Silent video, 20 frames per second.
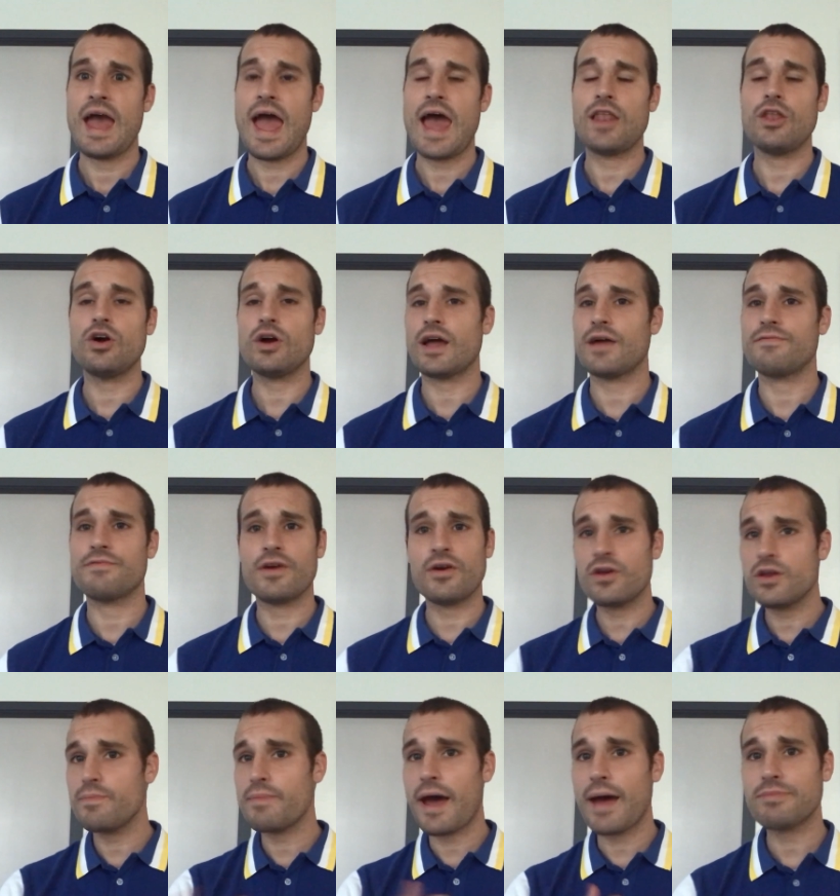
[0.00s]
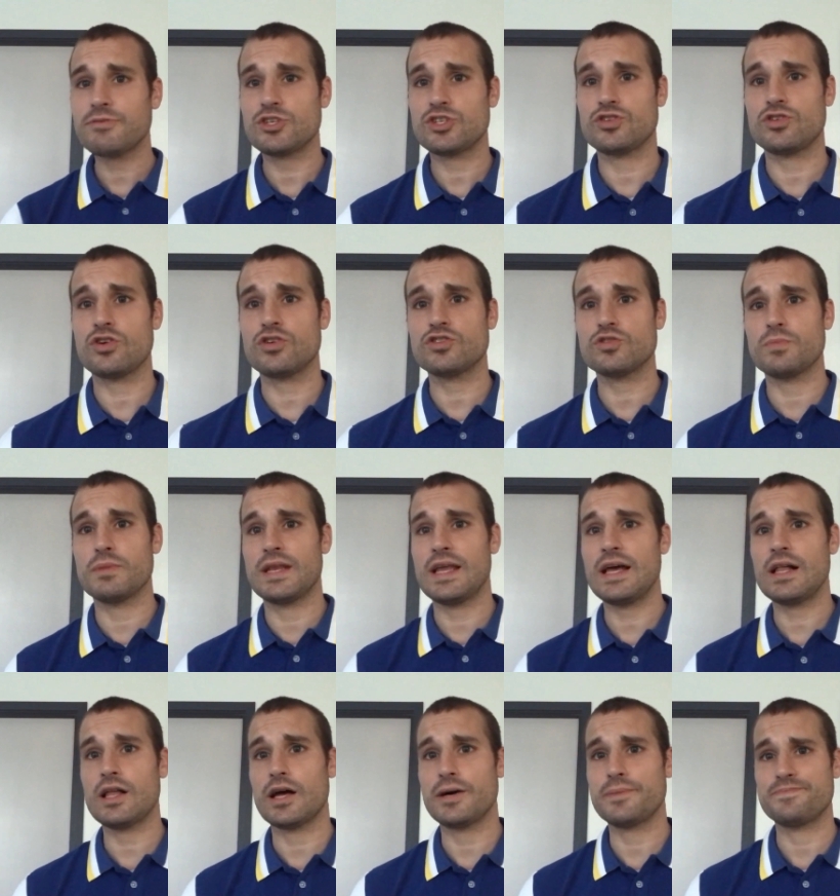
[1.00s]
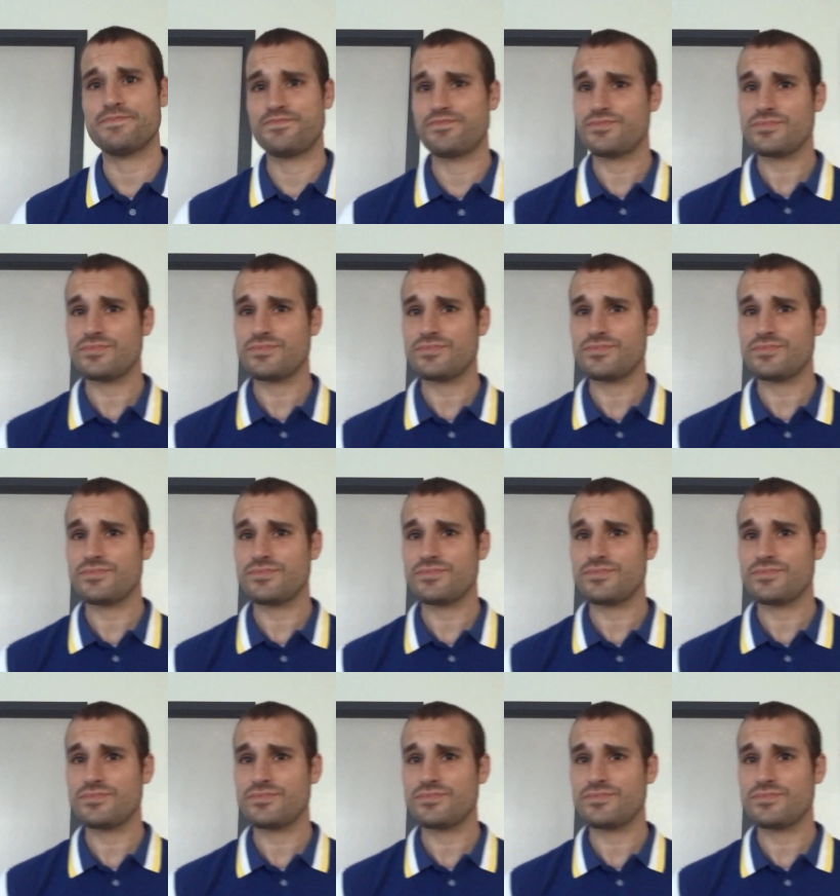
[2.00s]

And look, at Verity Baptist Church Manila,